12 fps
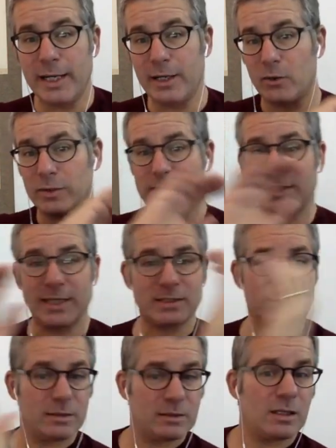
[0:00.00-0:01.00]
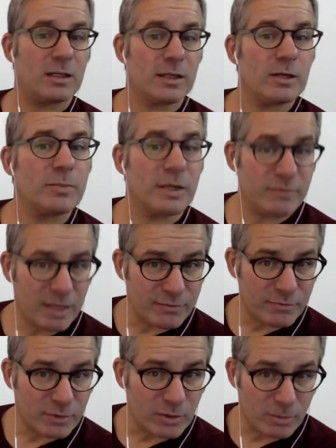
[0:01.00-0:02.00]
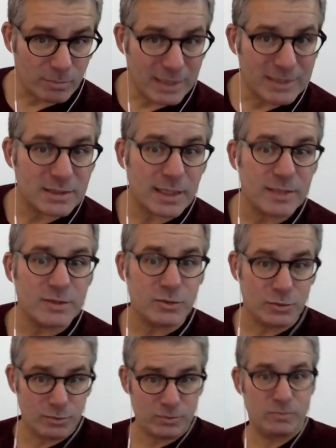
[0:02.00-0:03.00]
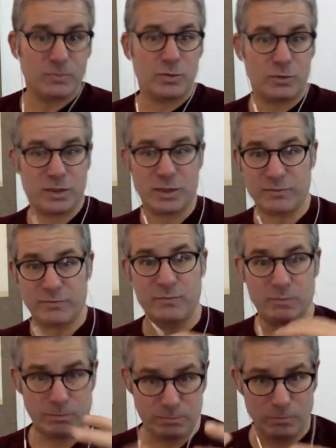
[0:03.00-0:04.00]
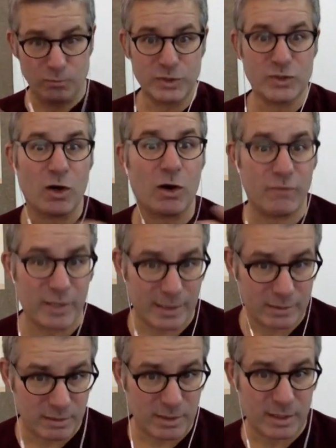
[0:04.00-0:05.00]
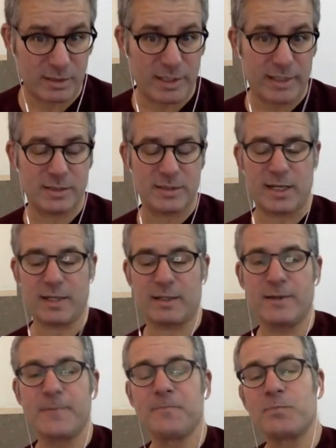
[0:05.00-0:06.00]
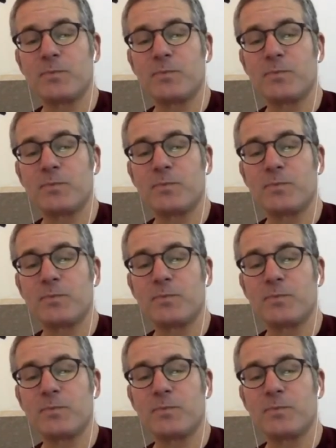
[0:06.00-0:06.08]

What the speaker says: it only takes a little bit of effort on my side to kind of resolve that attack.